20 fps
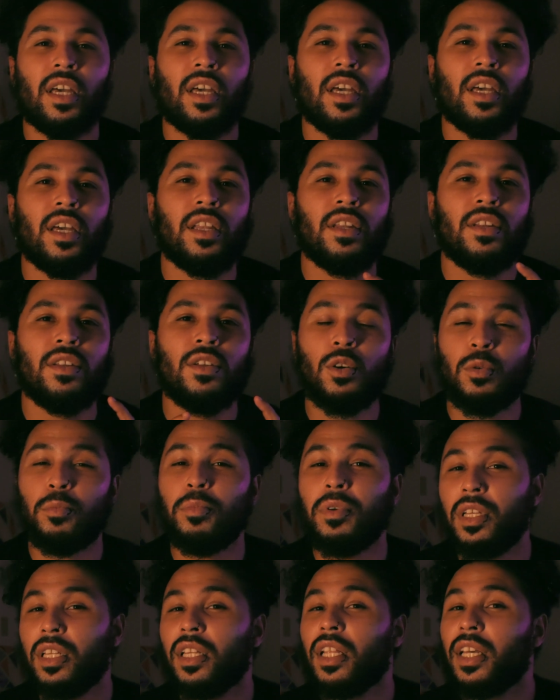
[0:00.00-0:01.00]
and
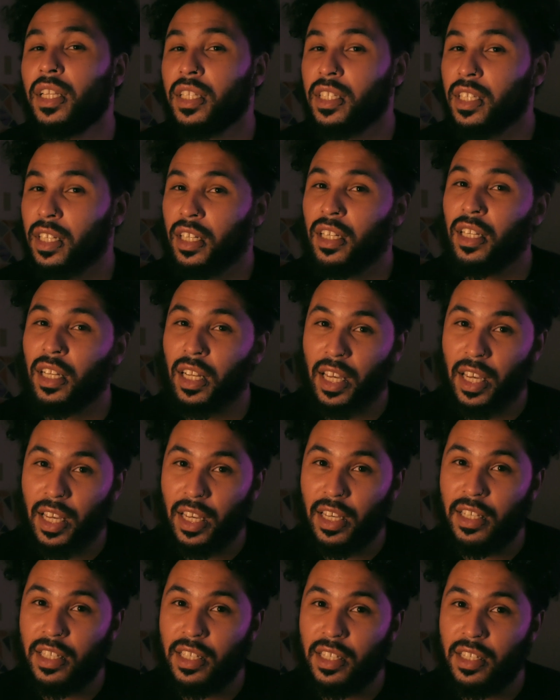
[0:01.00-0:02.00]
don't be late to
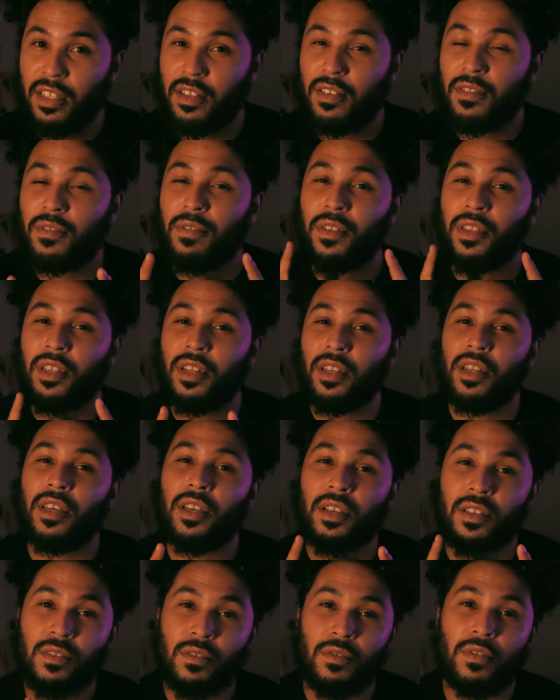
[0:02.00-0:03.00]
class for the
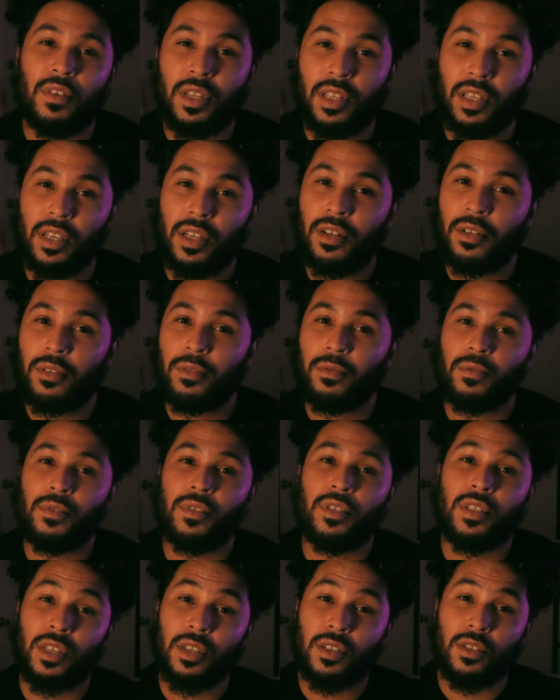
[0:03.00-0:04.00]
next video.
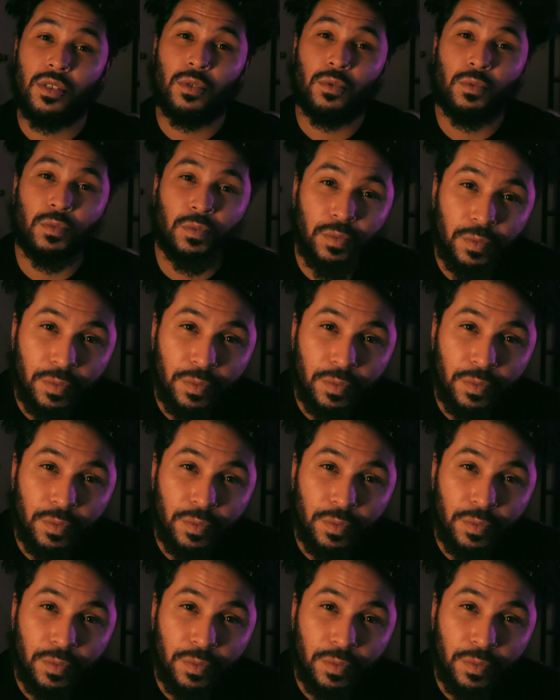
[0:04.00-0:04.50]
See you soon.